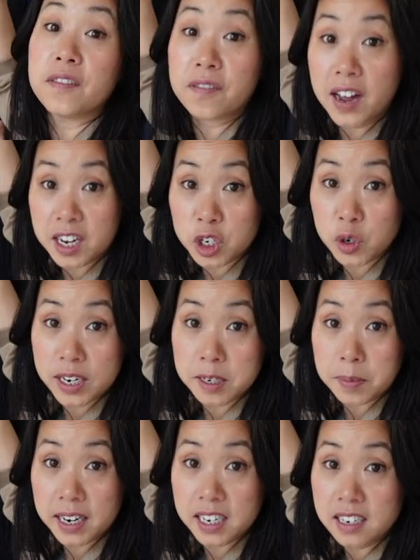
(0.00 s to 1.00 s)
fun dress
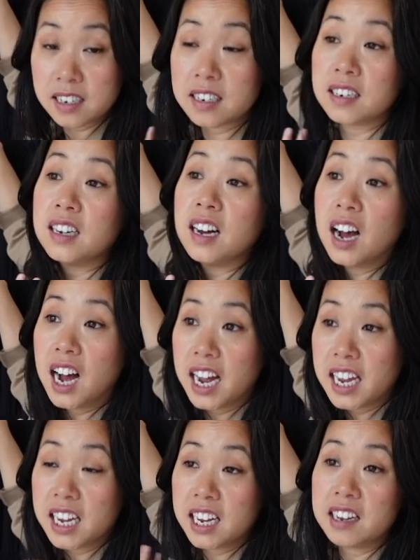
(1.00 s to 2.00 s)
bucket,
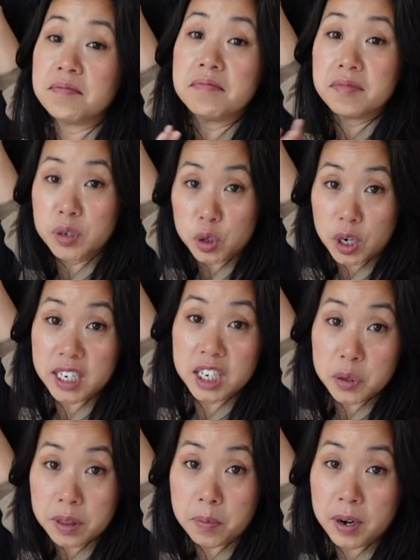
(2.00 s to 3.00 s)
i.e. dresses with